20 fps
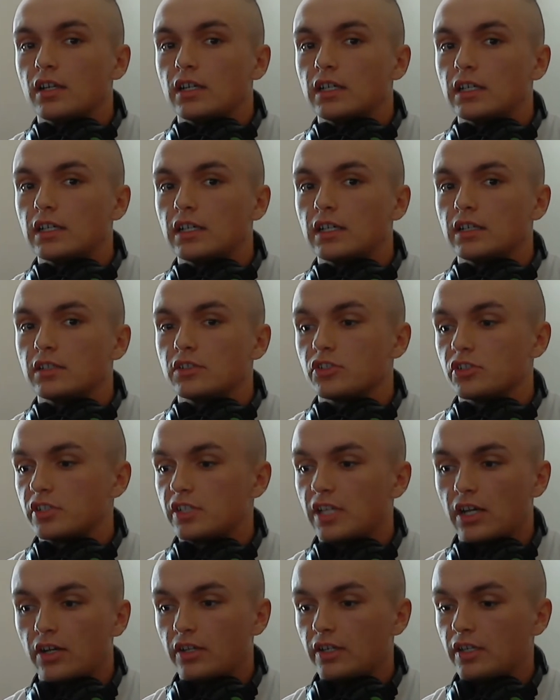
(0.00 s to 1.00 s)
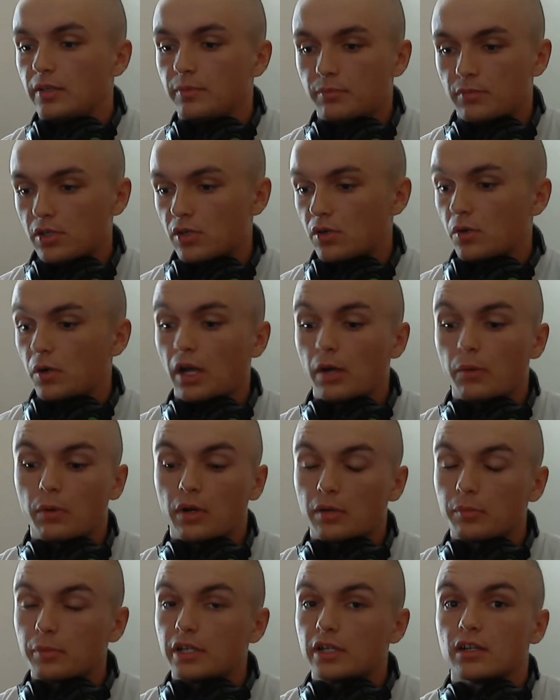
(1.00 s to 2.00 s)
Uh, just tell him, no, I
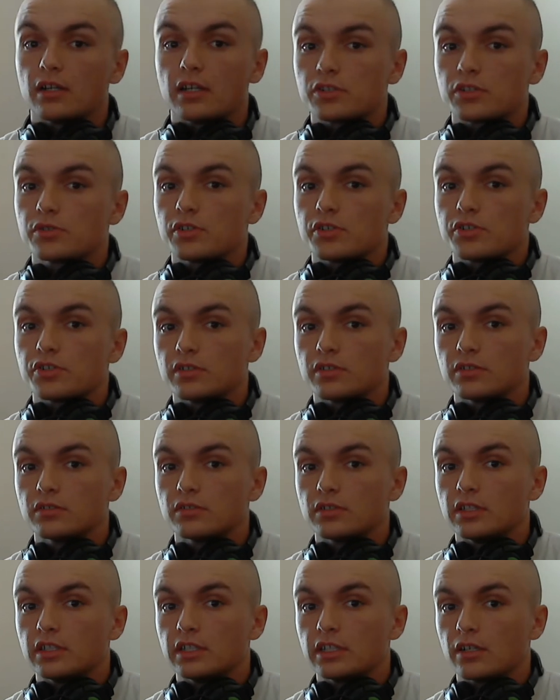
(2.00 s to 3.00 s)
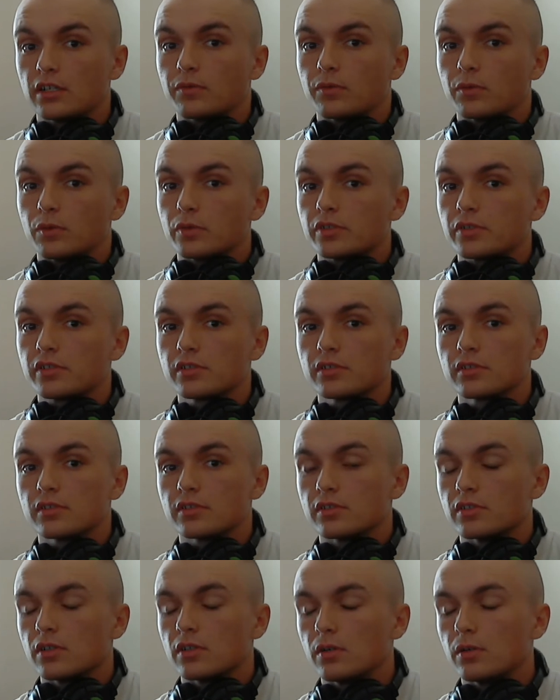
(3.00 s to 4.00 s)
want to be an electrician in the Air Force.
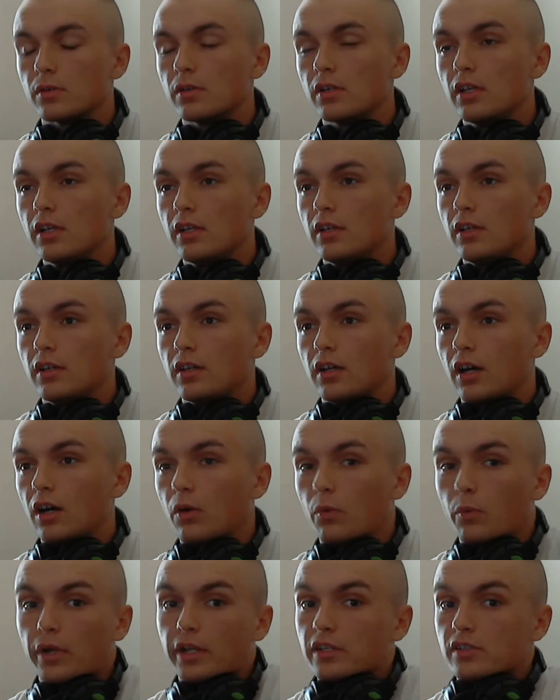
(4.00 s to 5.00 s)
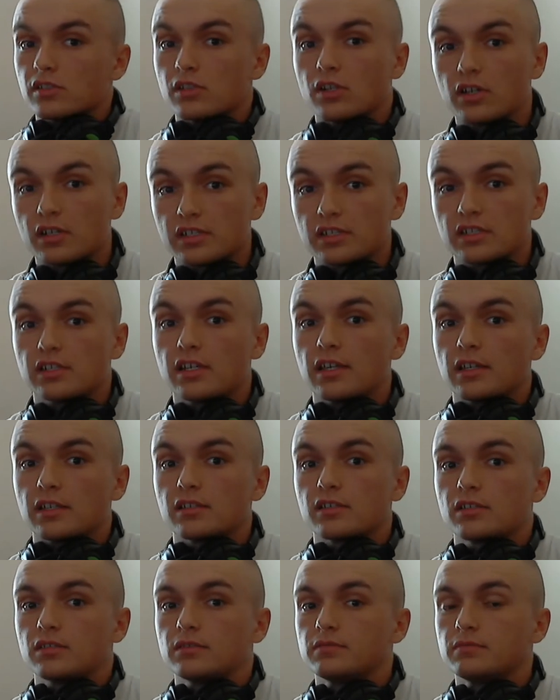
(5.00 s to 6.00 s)
So I'll wait as long as it
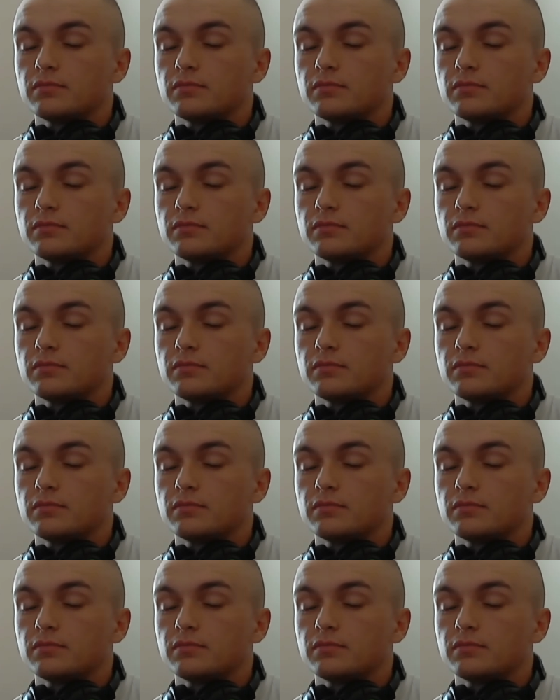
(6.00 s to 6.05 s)
takes.